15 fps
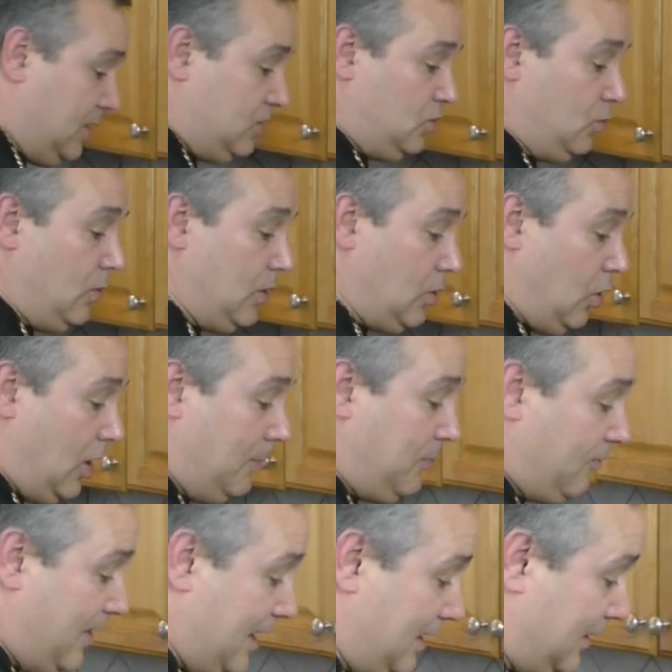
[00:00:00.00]
this to
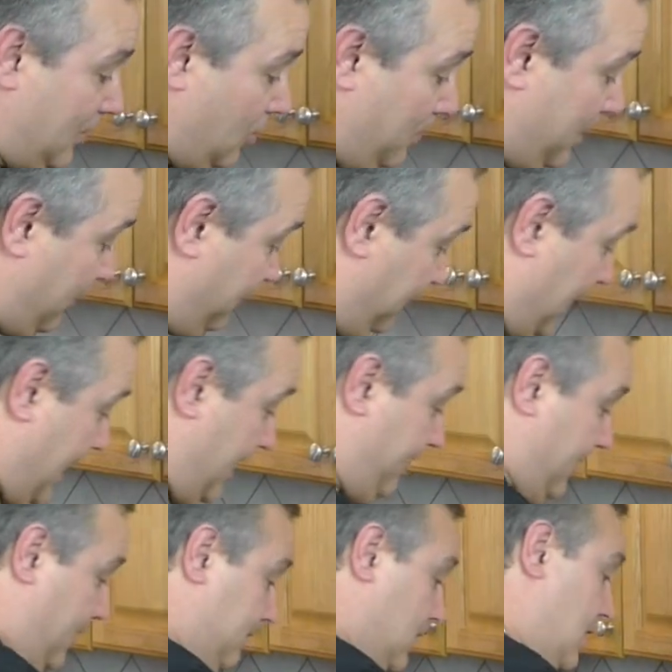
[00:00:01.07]
incorporate a little bit of
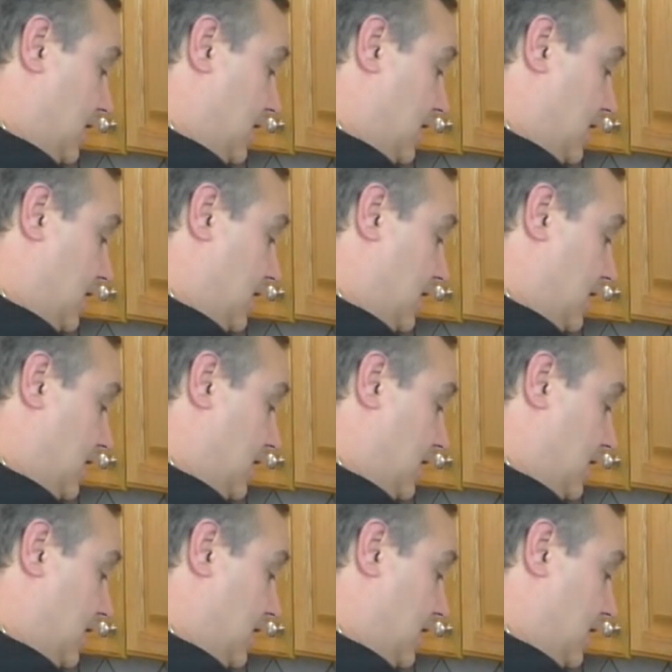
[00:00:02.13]
flavor.